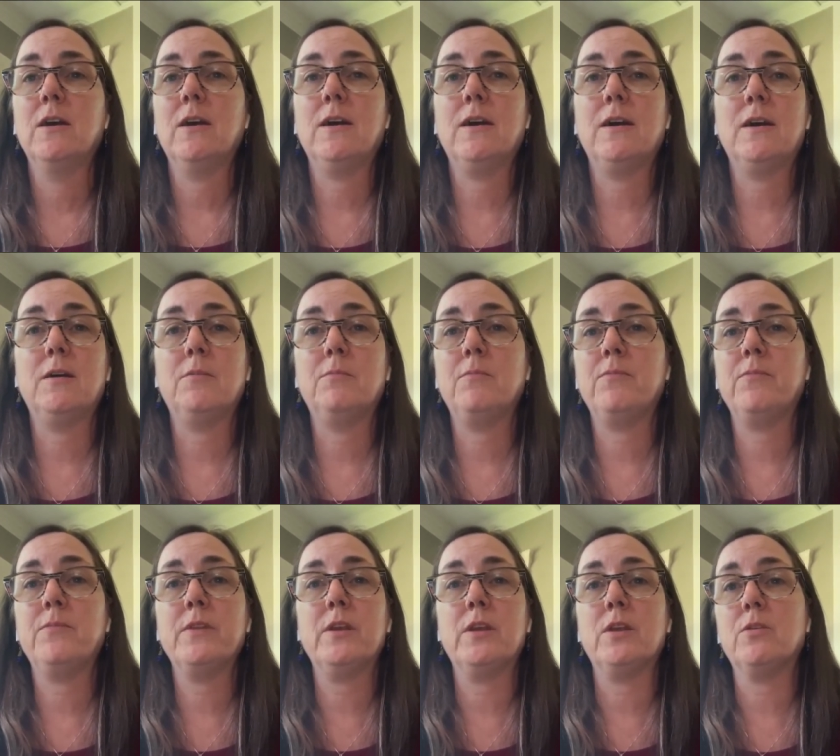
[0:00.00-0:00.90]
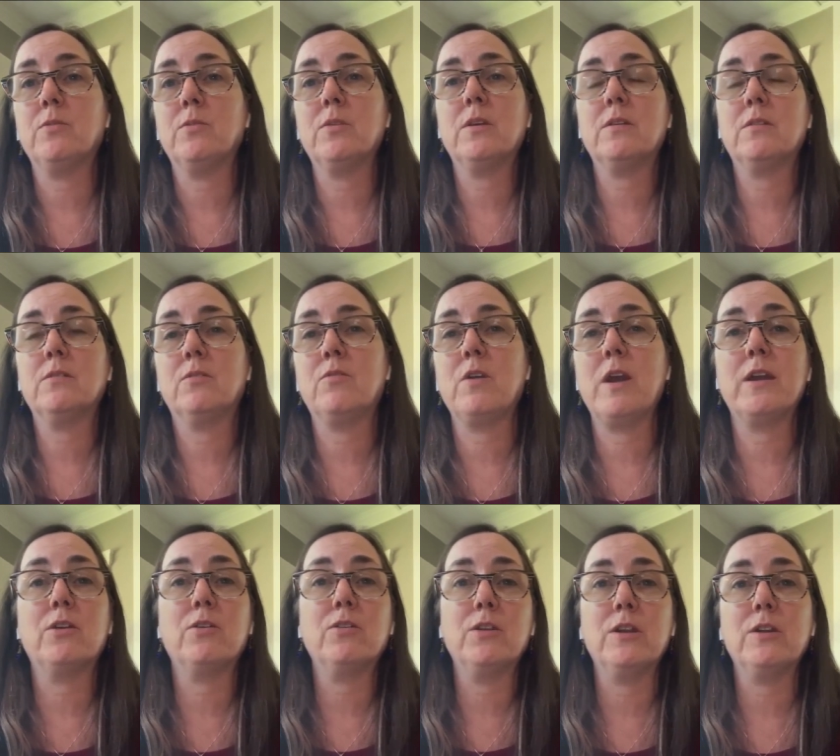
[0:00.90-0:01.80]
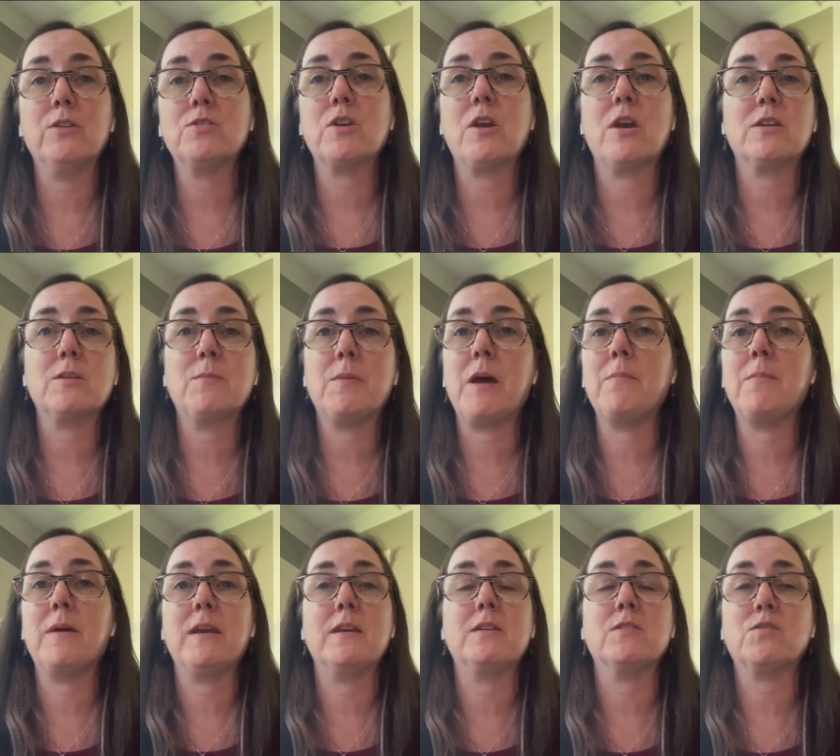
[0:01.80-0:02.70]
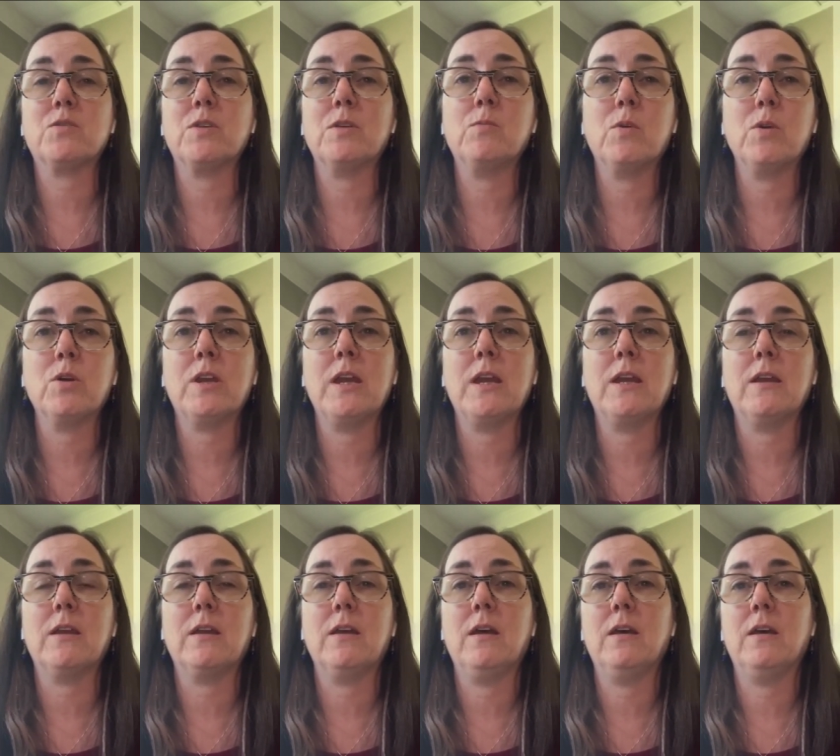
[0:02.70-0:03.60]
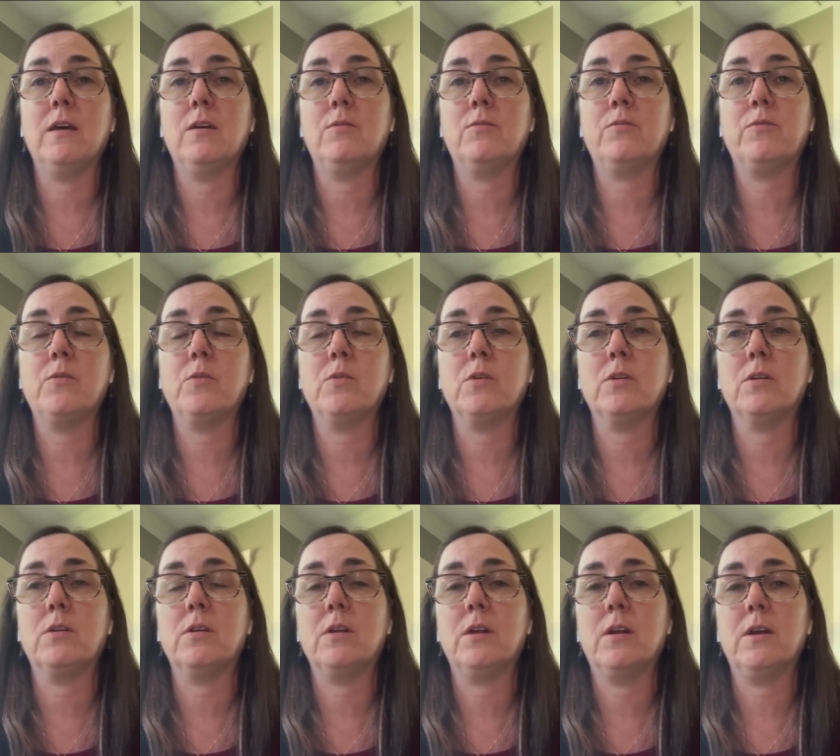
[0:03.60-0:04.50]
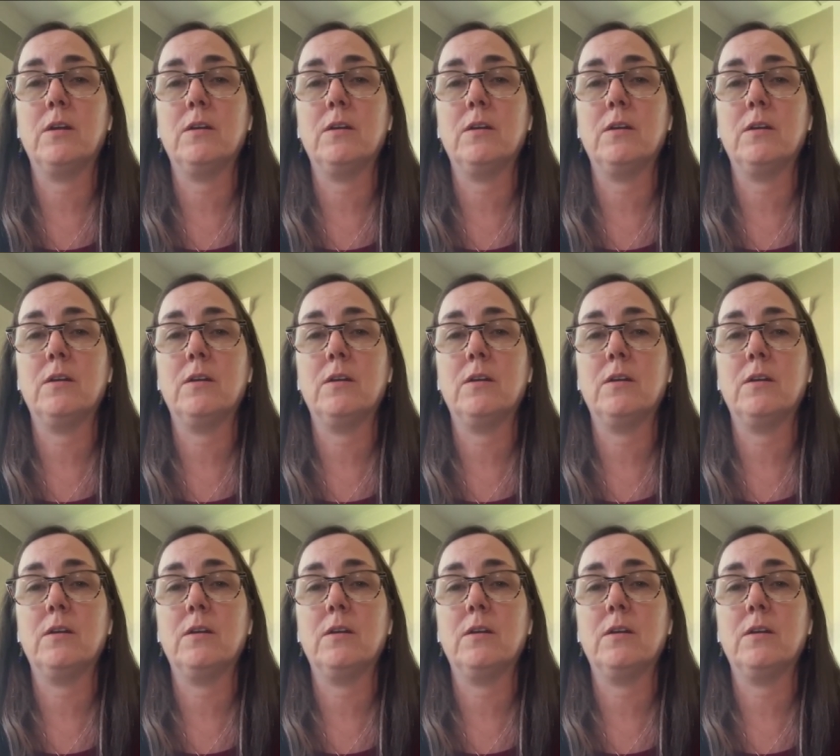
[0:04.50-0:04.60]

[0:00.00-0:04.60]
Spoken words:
Greg earlier talked about my history working for